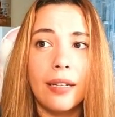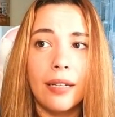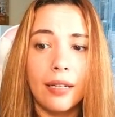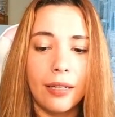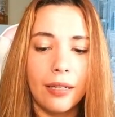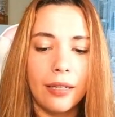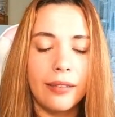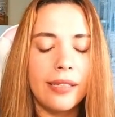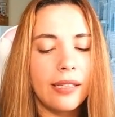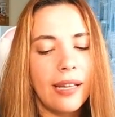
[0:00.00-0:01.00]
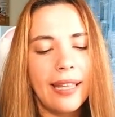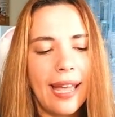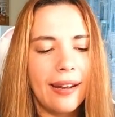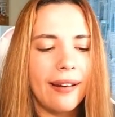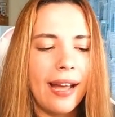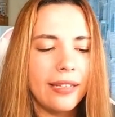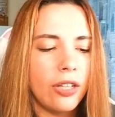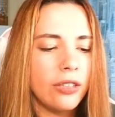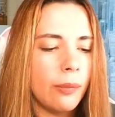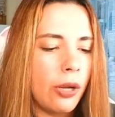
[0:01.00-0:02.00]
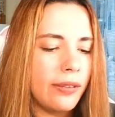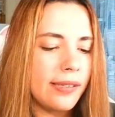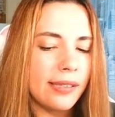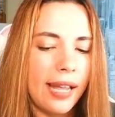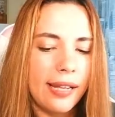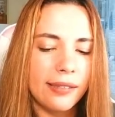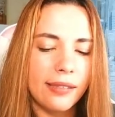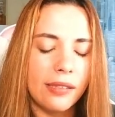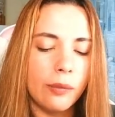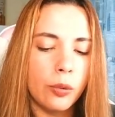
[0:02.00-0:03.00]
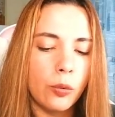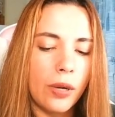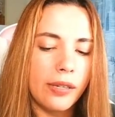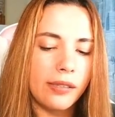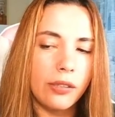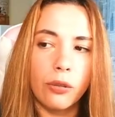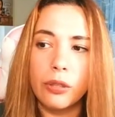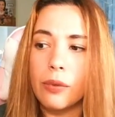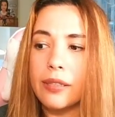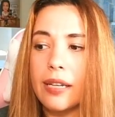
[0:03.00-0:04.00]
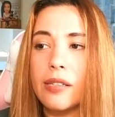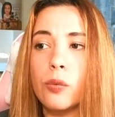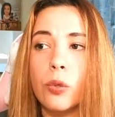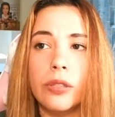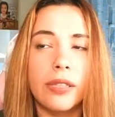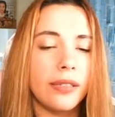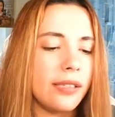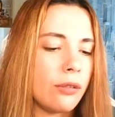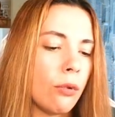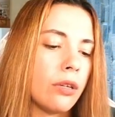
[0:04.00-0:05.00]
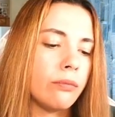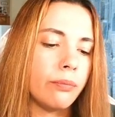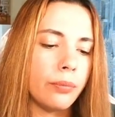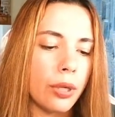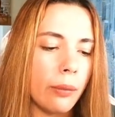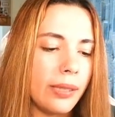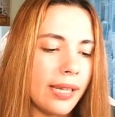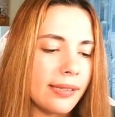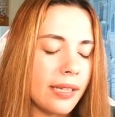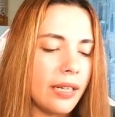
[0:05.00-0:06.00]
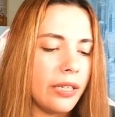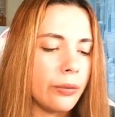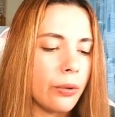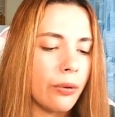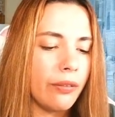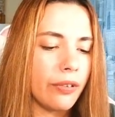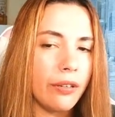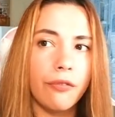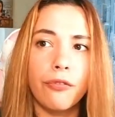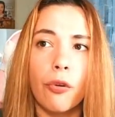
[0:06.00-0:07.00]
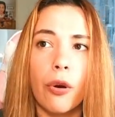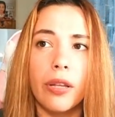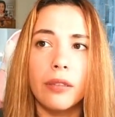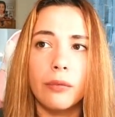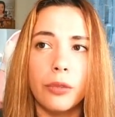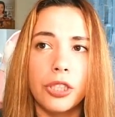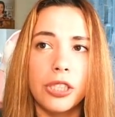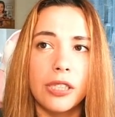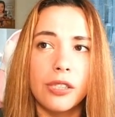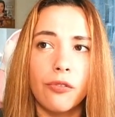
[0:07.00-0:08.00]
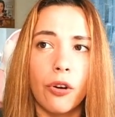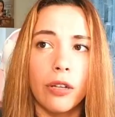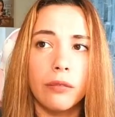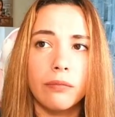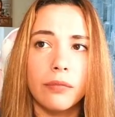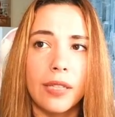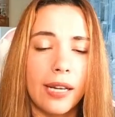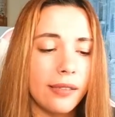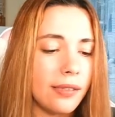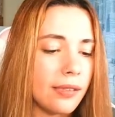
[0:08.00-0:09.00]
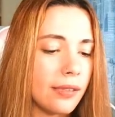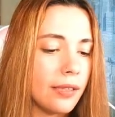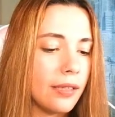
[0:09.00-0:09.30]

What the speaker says: Again, I talked about these lands. The blue one is the only one that is worth it. This one, probably less than €1, even in foil, which it is foil. Nice.